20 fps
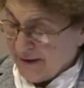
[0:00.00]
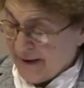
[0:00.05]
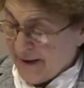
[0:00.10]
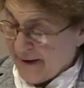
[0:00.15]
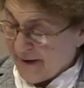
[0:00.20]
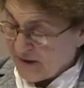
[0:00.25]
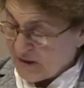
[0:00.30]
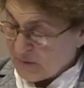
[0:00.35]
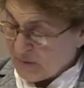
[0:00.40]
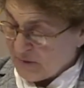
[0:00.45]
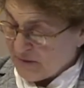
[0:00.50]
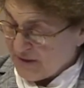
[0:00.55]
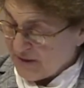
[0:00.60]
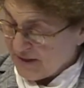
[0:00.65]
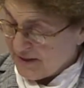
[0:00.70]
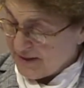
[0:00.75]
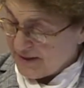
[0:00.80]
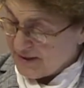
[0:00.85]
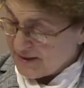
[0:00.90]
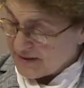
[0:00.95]

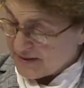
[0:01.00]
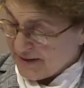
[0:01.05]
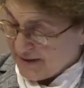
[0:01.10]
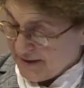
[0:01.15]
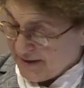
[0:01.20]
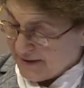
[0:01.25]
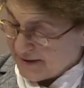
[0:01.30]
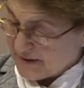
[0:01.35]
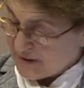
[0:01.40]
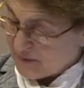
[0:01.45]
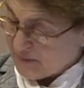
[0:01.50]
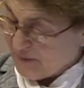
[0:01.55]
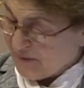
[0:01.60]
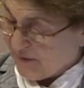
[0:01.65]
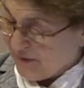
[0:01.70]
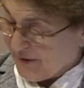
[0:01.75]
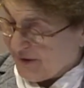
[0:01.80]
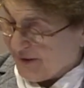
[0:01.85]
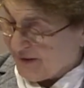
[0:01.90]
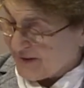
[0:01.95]
expertise and
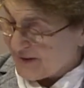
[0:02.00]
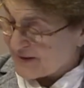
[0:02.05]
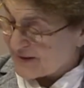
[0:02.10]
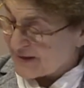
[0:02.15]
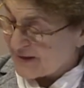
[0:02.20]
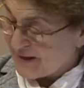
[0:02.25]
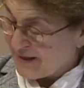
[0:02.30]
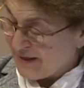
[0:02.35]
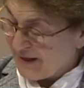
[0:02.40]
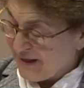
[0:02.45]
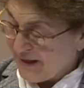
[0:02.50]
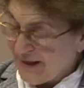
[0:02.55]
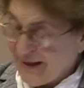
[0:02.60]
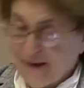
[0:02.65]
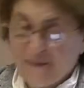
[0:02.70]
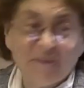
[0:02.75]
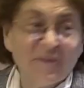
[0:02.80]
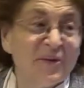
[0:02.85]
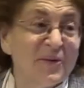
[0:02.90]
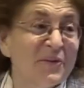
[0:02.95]
experience,
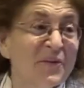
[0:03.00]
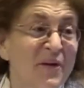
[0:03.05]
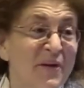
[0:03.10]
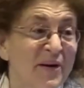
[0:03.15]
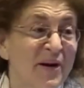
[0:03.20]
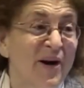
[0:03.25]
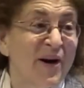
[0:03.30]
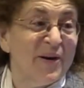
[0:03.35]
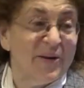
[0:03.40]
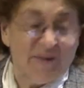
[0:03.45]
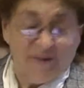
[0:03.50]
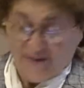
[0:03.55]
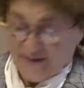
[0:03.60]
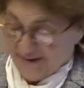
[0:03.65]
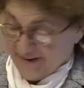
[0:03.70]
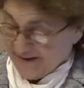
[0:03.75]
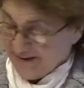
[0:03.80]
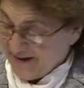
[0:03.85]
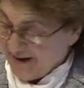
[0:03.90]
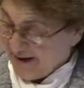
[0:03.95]
and we're very honored
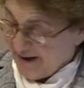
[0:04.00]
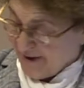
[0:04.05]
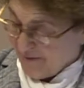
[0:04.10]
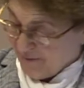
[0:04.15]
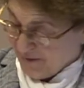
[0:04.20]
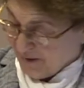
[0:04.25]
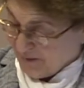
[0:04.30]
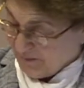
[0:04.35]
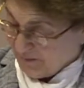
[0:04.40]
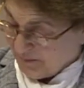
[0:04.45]
to have them.